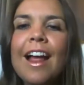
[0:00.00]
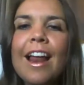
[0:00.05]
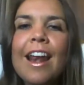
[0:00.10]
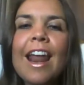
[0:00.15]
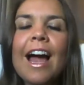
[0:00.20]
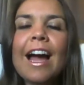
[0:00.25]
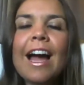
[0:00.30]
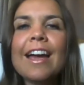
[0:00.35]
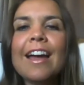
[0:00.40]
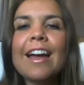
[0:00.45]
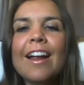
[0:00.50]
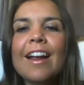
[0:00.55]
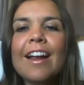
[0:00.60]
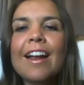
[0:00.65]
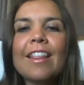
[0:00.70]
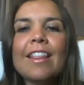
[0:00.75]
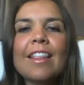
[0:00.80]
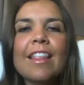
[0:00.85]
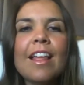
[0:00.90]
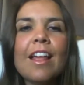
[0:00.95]
Like,
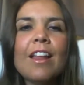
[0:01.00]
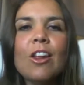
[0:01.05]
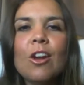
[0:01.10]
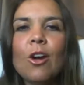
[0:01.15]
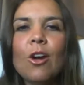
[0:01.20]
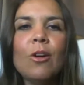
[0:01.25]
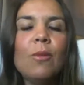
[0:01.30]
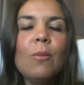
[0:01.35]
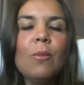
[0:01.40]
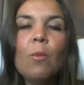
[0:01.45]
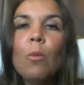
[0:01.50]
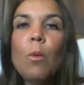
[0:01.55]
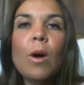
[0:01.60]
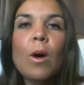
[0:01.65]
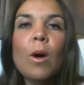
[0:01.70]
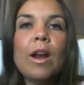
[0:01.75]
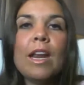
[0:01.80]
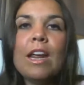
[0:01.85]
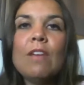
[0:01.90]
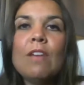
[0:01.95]
you know,
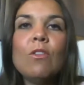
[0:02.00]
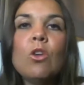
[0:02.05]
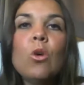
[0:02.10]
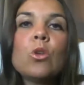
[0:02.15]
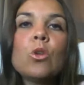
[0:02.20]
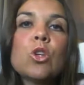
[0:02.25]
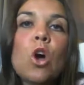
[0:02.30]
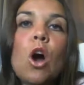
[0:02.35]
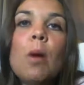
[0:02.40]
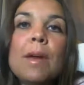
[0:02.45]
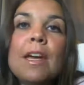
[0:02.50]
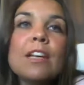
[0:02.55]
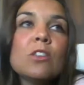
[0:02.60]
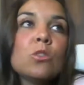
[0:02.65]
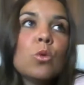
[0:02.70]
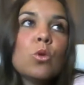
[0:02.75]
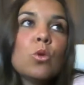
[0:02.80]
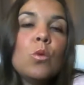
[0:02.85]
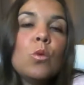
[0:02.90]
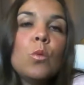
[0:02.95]
whatever your job
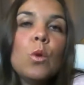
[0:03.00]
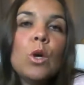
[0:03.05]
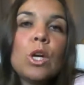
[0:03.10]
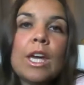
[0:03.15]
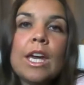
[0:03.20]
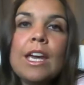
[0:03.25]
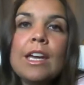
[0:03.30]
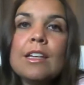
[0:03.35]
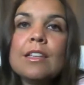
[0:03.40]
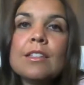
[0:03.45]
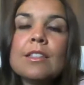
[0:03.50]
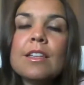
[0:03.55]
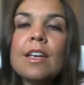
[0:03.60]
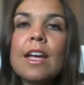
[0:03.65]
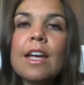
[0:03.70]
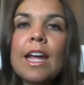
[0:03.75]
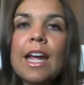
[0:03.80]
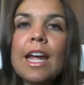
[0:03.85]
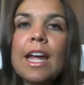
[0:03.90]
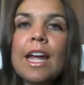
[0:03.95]
is or your work
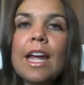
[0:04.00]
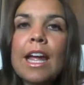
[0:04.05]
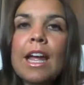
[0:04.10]
is,